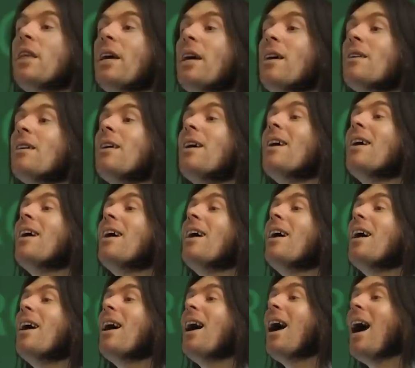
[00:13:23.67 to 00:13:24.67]
they're
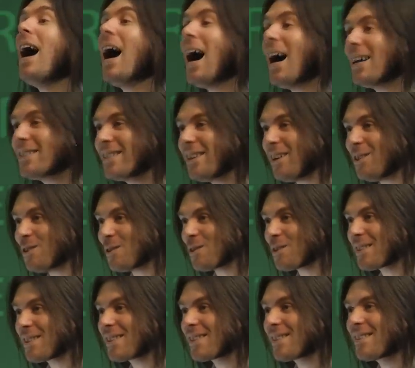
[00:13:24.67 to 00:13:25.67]

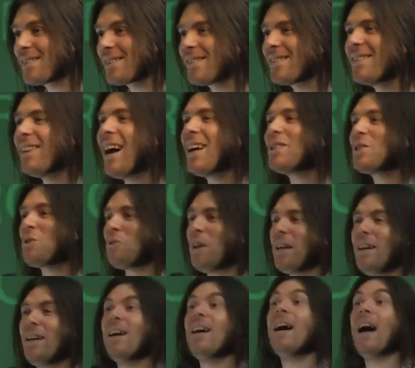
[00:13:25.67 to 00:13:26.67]
adults. That's right,